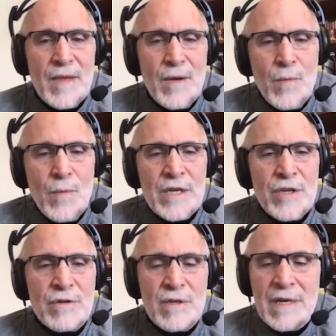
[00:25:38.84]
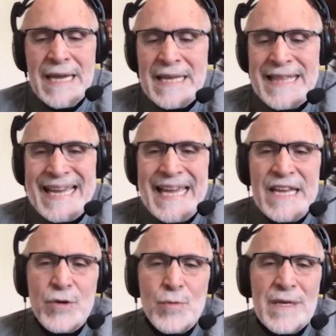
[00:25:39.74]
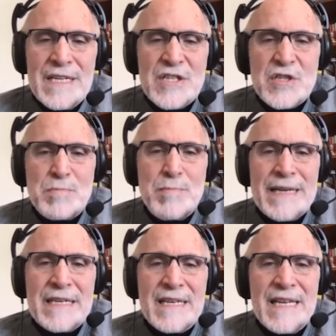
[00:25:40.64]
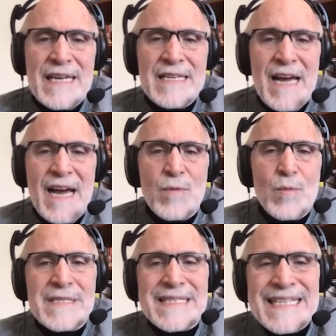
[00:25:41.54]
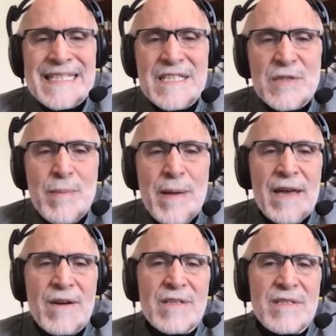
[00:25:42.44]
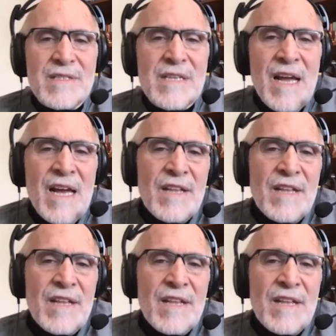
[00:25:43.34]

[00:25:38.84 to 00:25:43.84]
when you look at that, can you really speculate on resistance patterns?